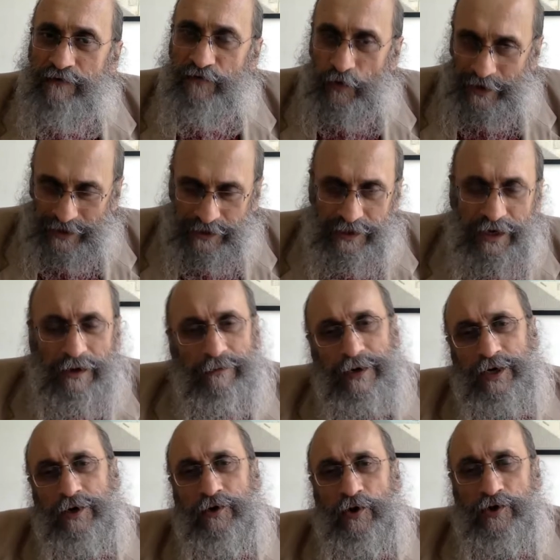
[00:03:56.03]
for india
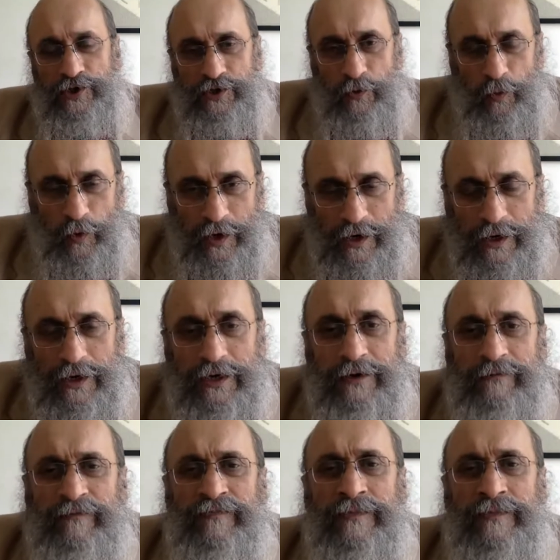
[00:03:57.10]
but across the world